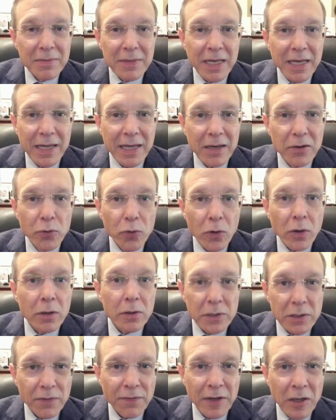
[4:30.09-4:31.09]
uh,
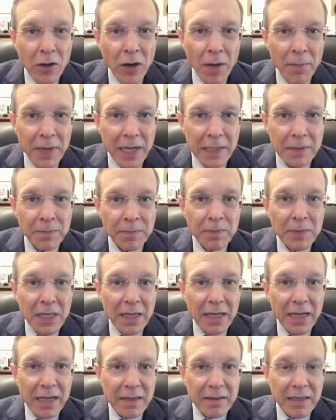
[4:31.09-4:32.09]
nucleus of a comet,
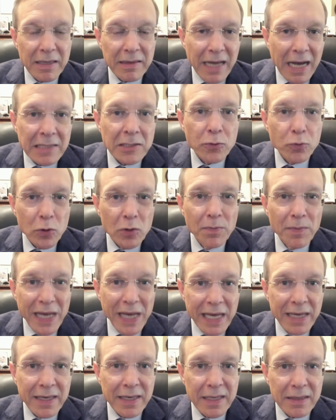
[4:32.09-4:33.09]
the dust would
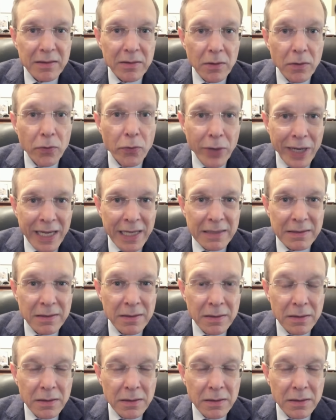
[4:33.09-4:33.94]
make it red.